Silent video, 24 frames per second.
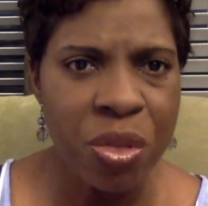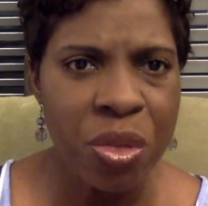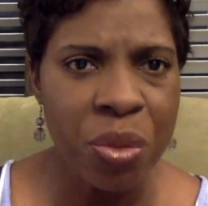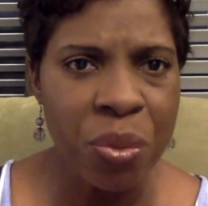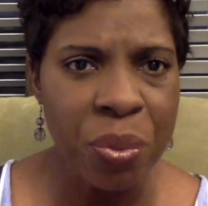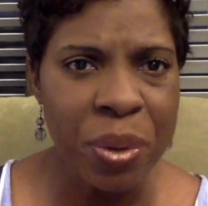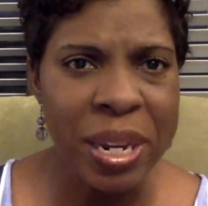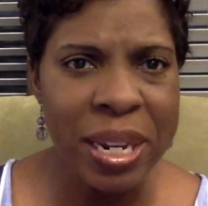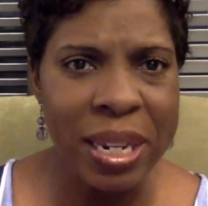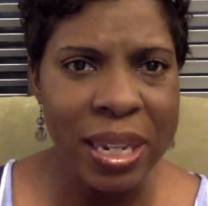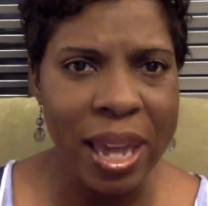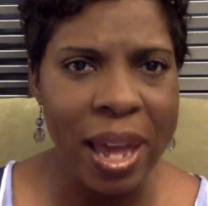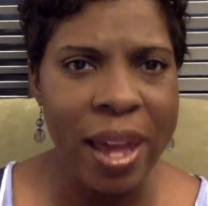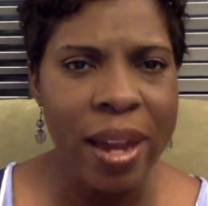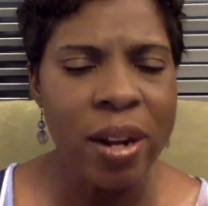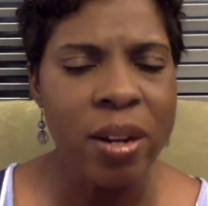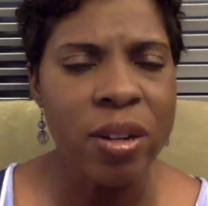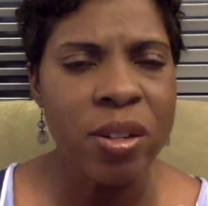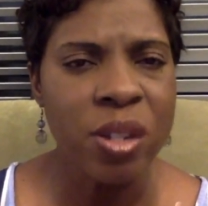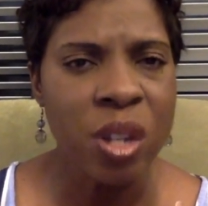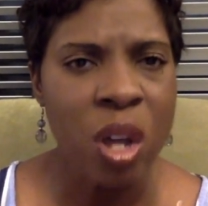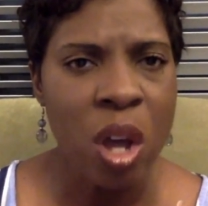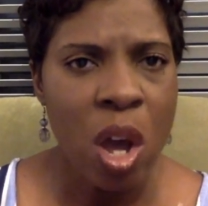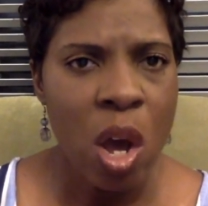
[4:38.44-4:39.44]
three
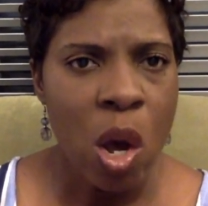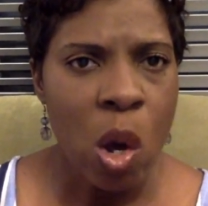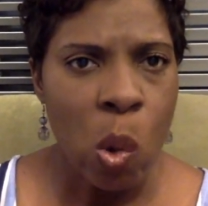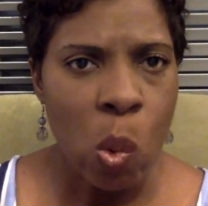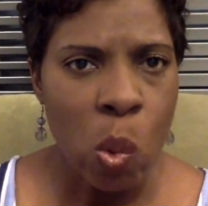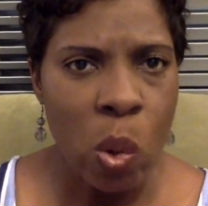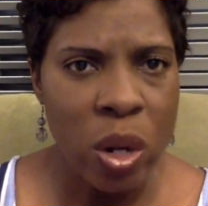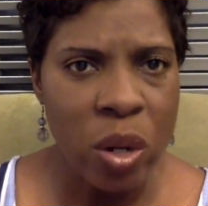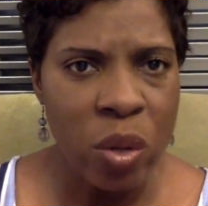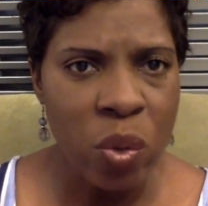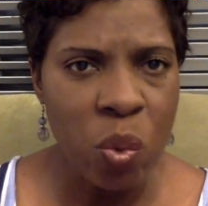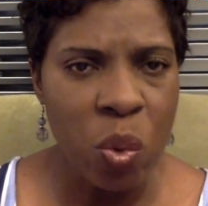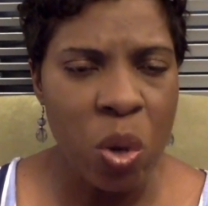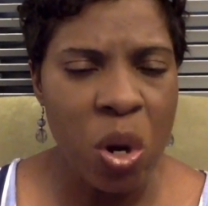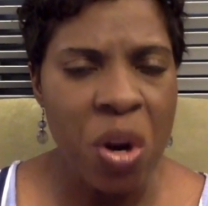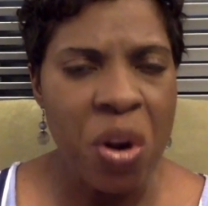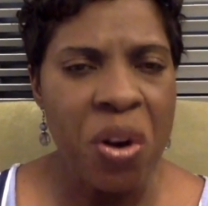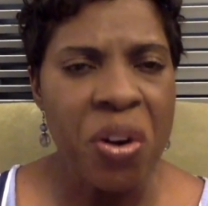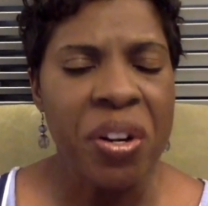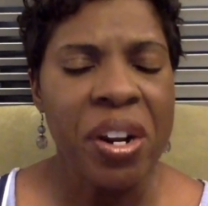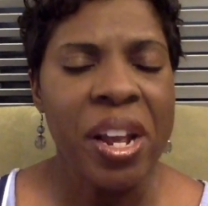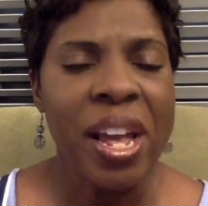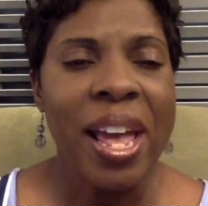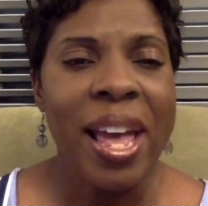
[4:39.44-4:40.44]
letters, one
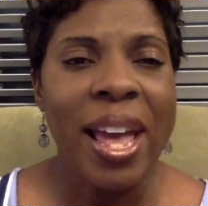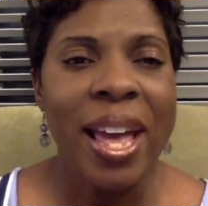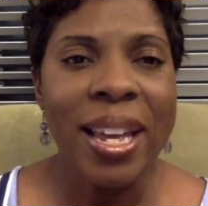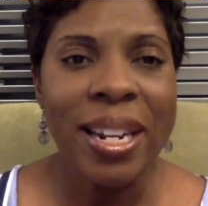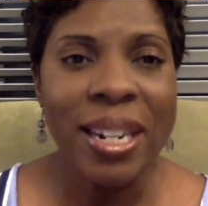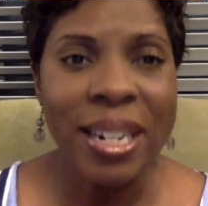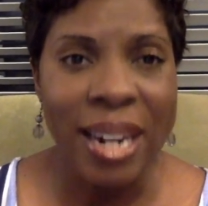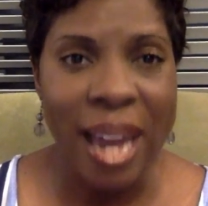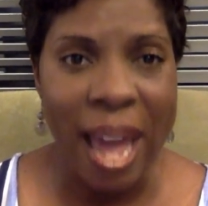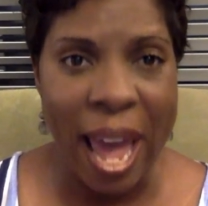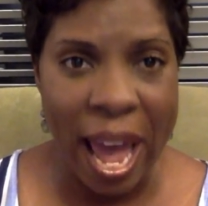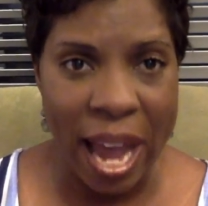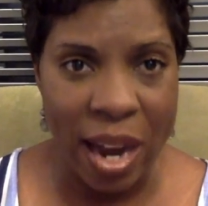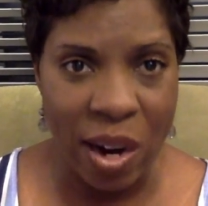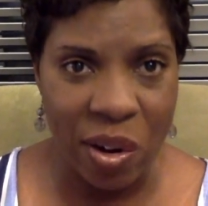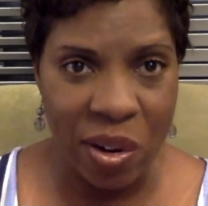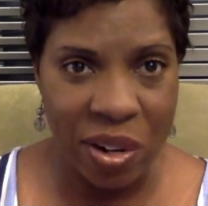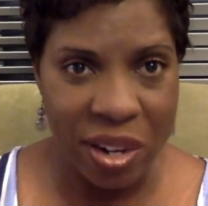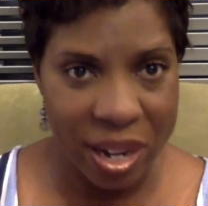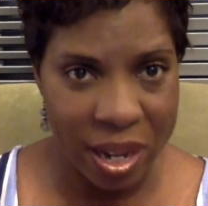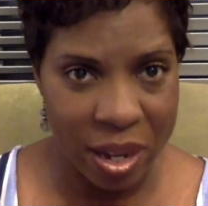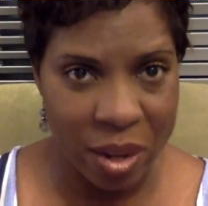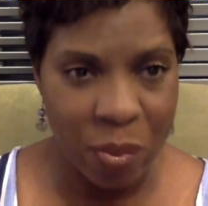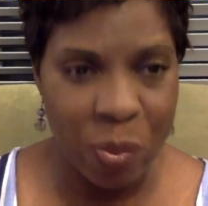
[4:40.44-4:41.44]
word, and an
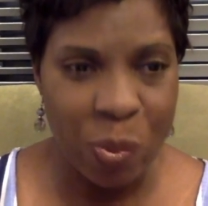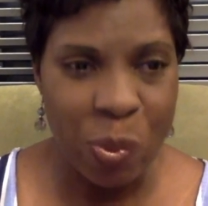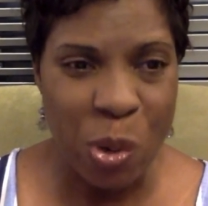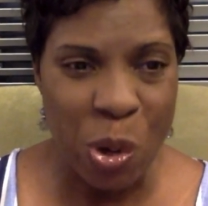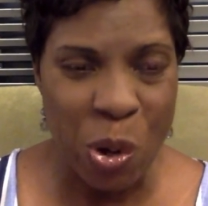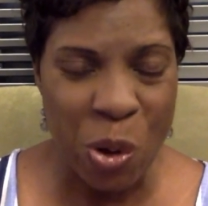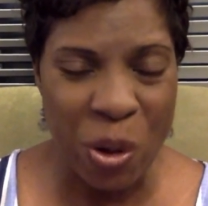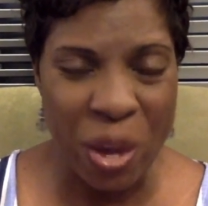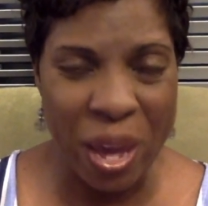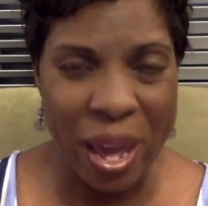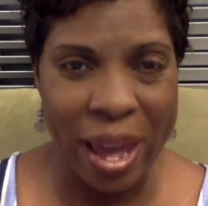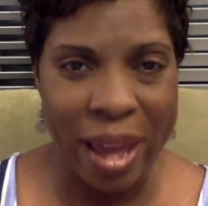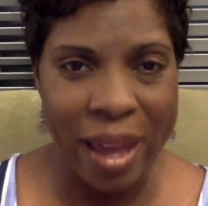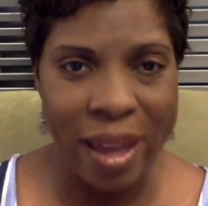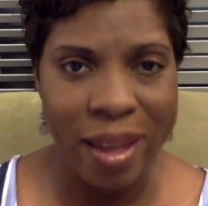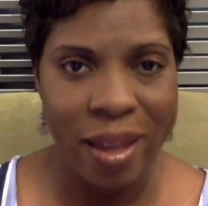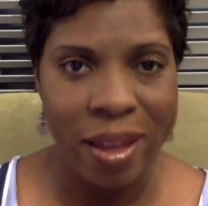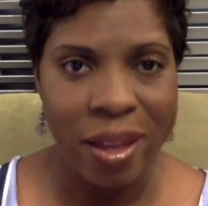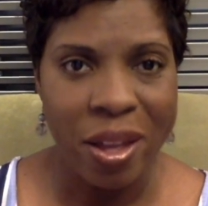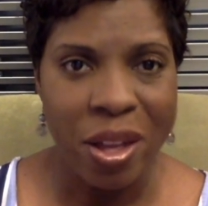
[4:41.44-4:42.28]
acronym. Okay?